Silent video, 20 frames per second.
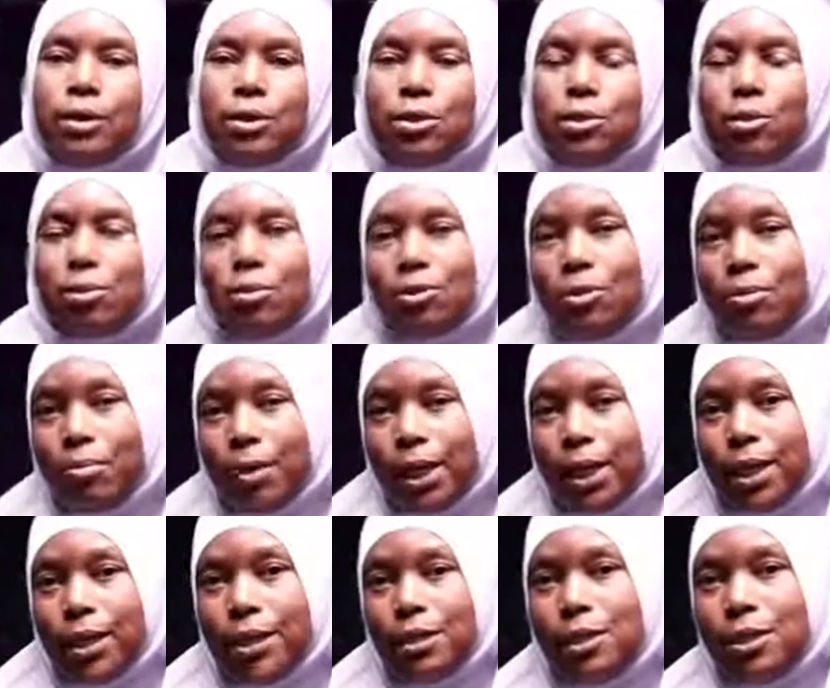So
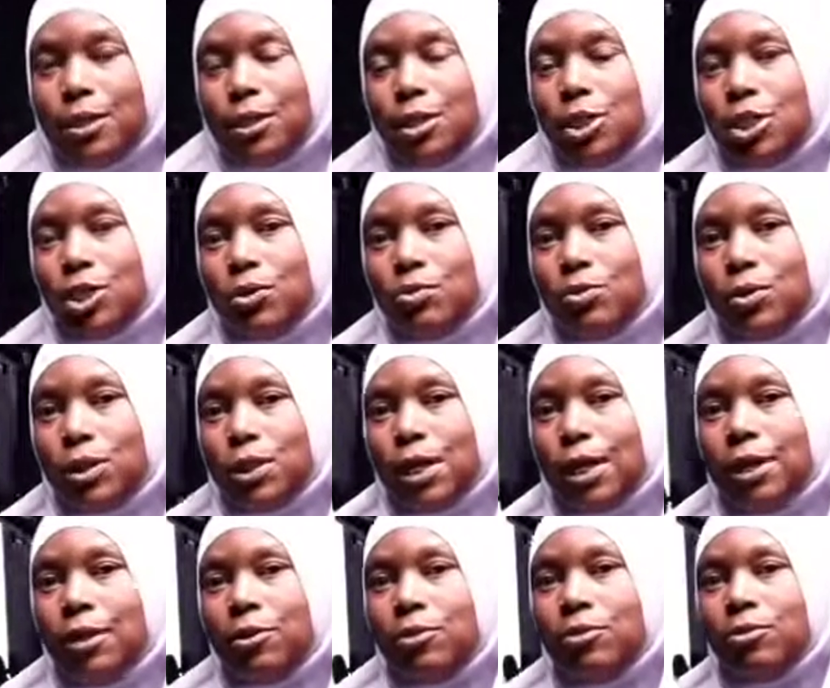normally the teacher would
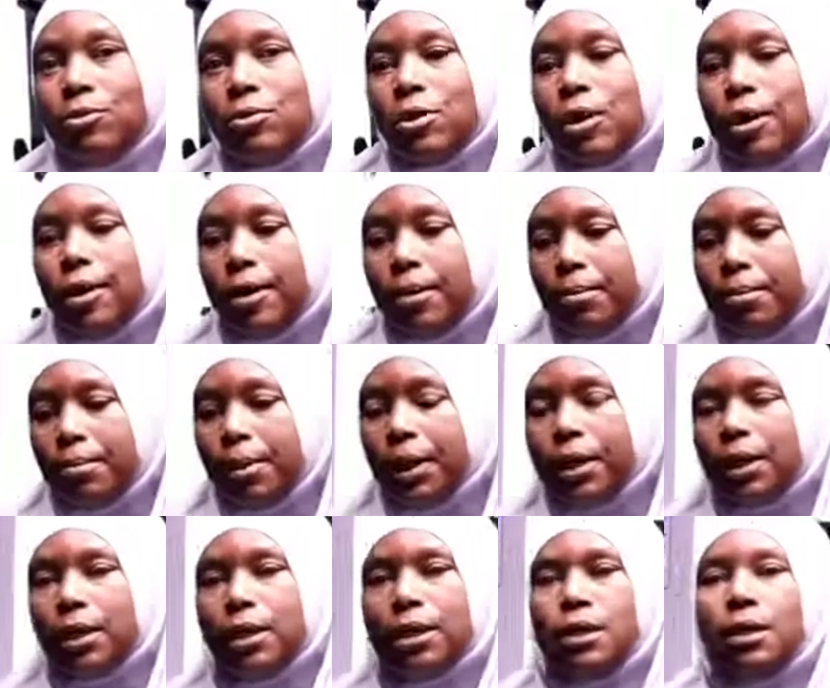tell you,
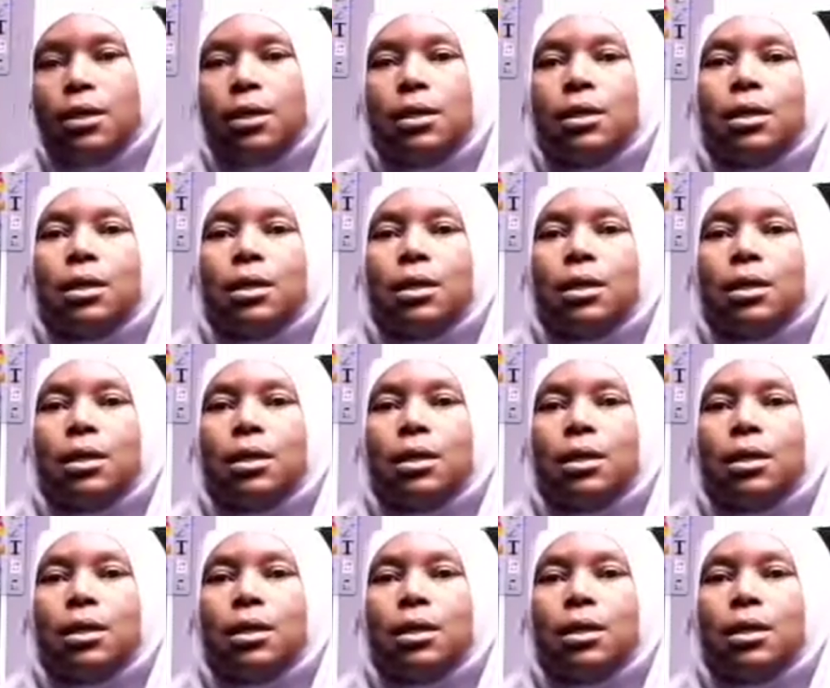pick